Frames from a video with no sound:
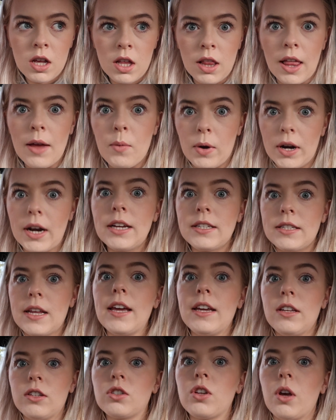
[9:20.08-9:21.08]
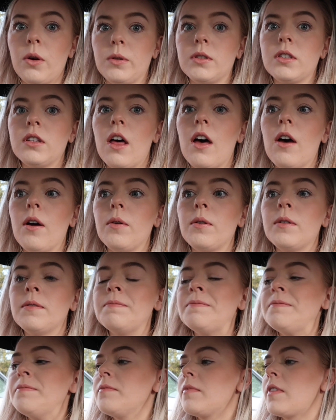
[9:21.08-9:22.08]
Like when I say it's so slow,
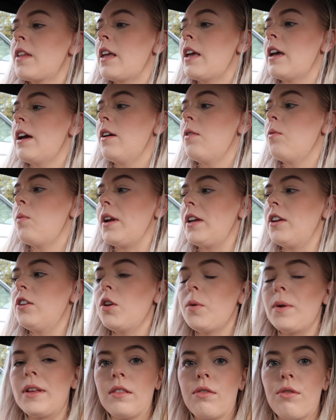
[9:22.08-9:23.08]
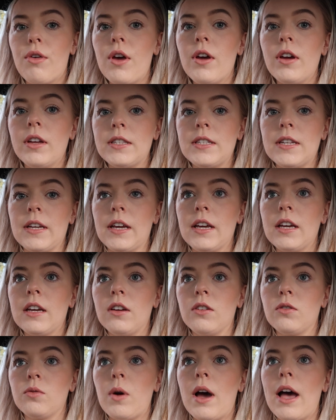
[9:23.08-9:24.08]
when you're doing 30
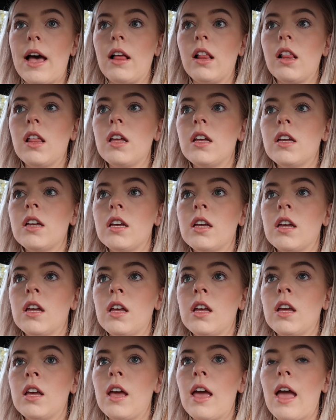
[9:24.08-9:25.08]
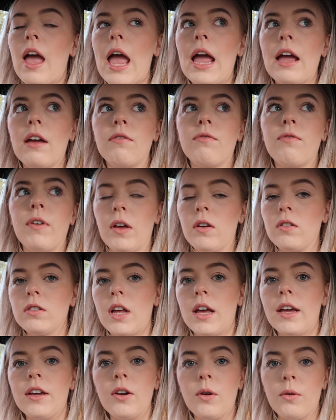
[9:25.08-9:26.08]
as well, it feels
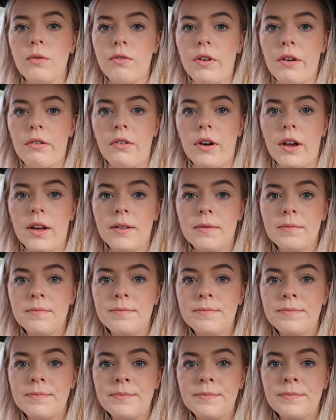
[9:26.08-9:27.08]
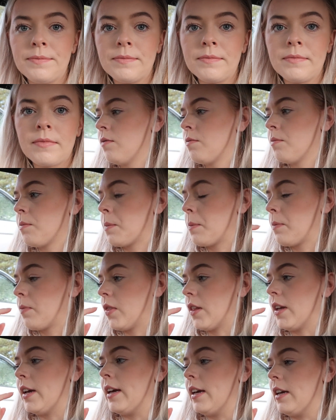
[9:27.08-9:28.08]
like you're doing 50.
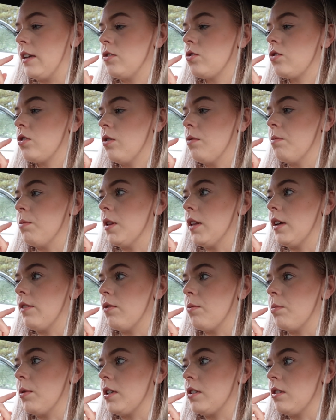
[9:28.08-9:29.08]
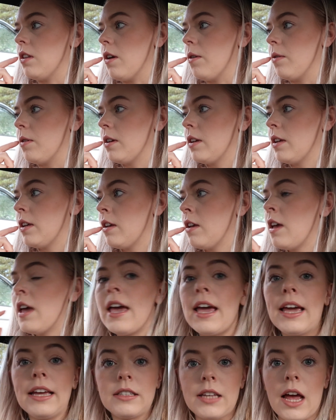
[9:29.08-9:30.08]
It is unbelievably slow.
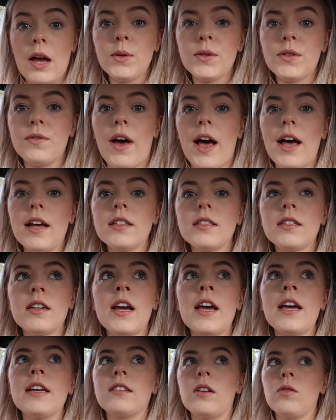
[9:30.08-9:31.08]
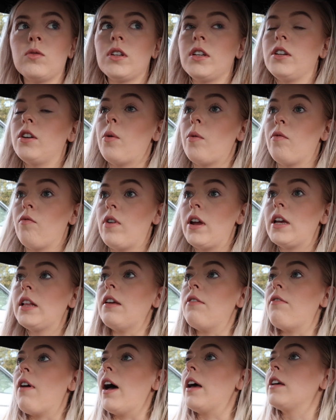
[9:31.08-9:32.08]
It sounds fast, it sounds like you're going
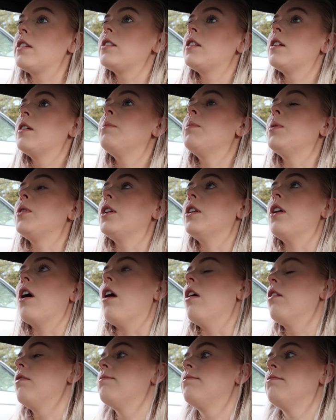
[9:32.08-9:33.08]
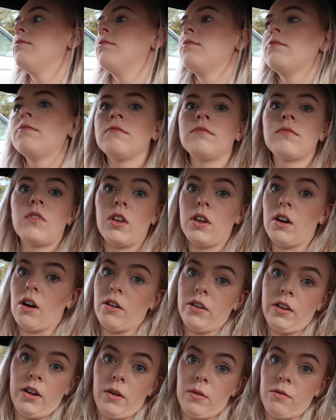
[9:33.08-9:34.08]
really fast, but you're not. You're
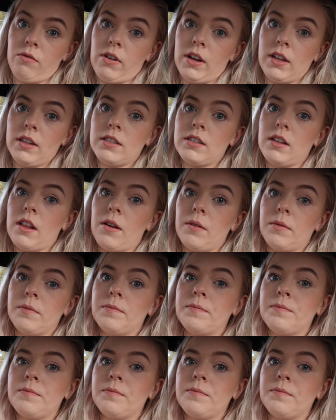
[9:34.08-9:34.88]
not, you're going really slow.